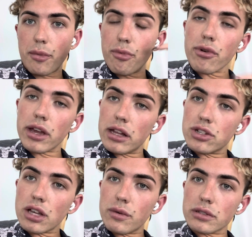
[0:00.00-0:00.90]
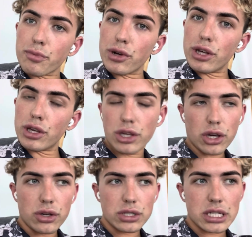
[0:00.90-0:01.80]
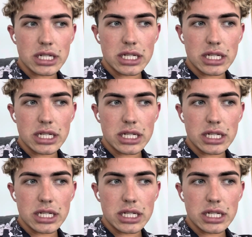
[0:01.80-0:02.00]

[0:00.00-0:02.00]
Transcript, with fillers: Bridge. That was pretty cute.